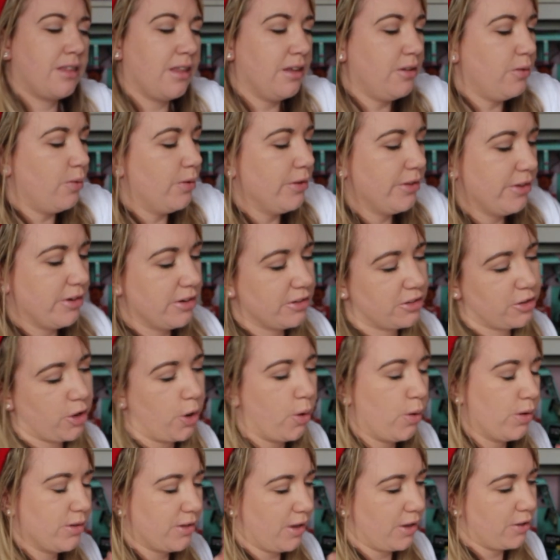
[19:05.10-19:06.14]
this wasn't as
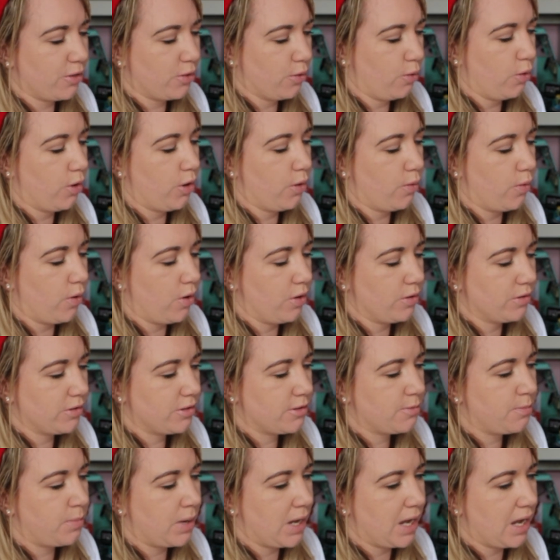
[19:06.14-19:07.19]
cool as I thought it
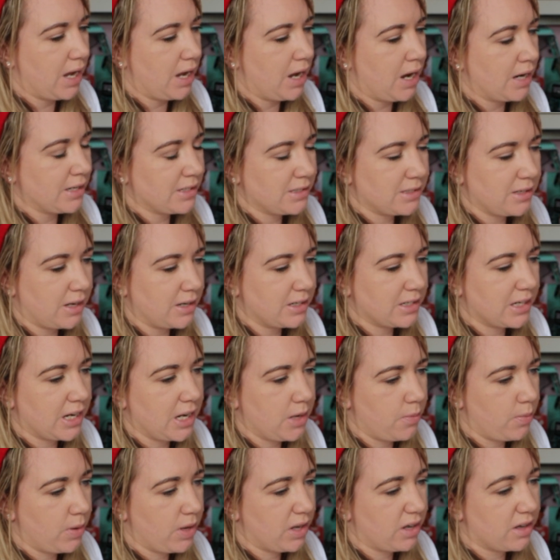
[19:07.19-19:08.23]
was, but I decided to
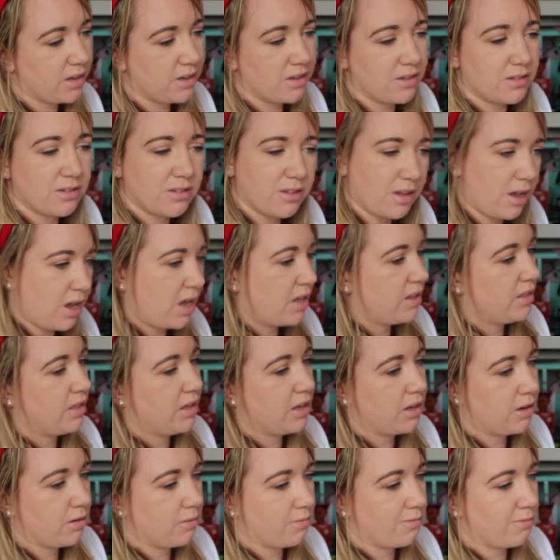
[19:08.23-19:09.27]
keep it because I
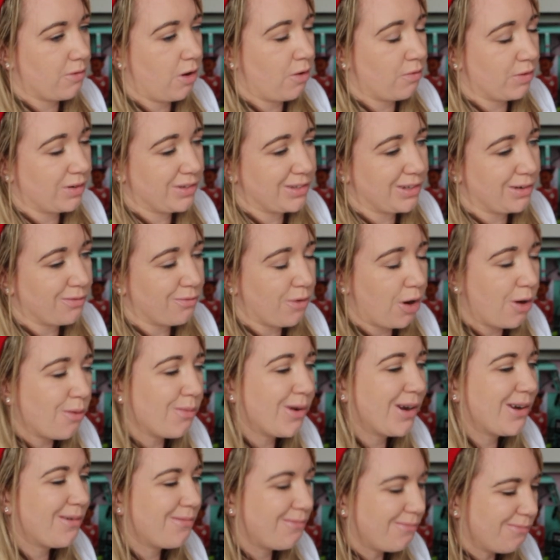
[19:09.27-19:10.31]
think obviously
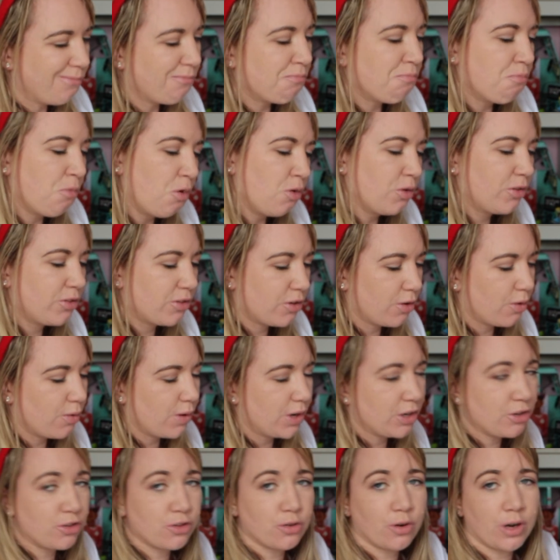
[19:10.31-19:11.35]
Roman will still
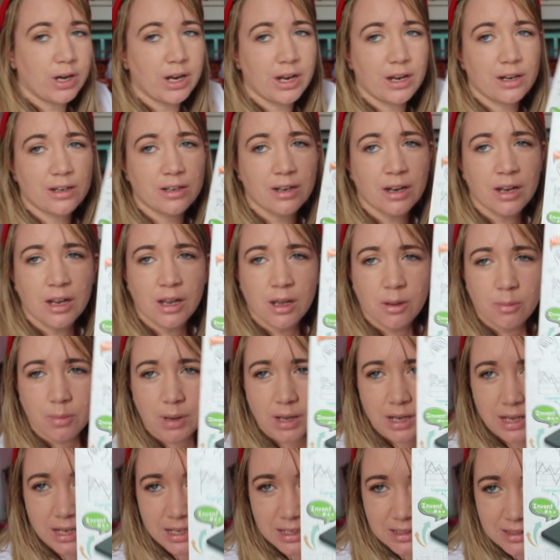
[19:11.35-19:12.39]
enjoy it,
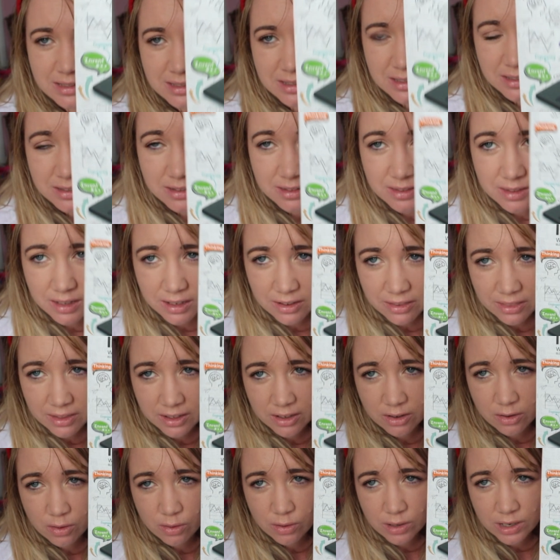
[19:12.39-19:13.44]
but it's this
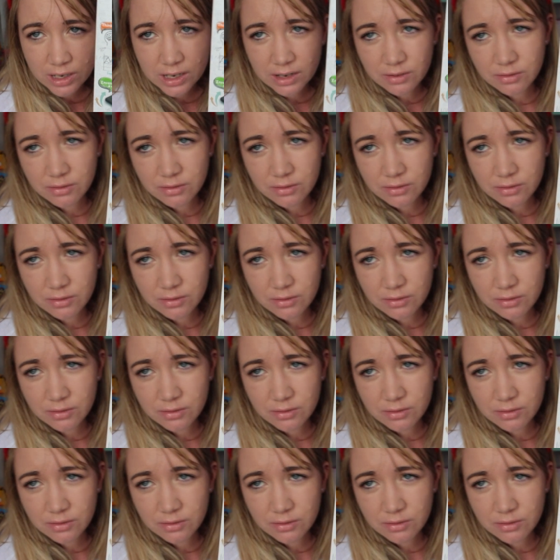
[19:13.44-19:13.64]
thing called an